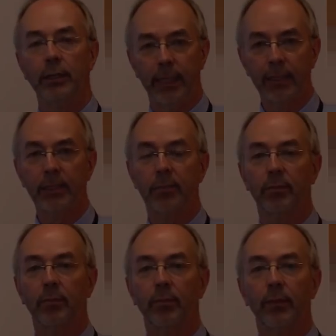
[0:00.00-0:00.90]
Yes,
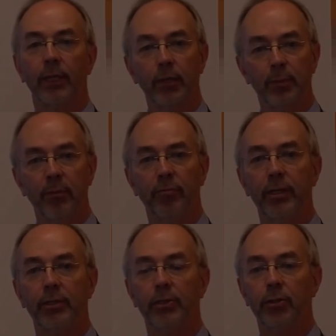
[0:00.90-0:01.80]
that's been
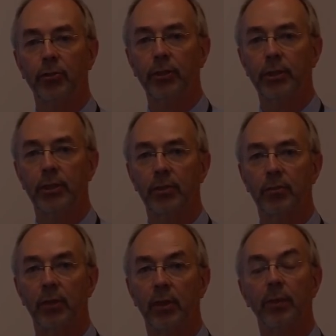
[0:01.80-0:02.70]
raised as a
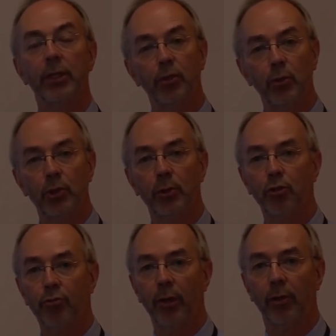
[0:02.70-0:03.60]
criticism, but it's also a
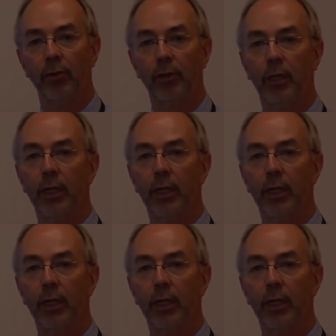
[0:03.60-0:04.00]
strength.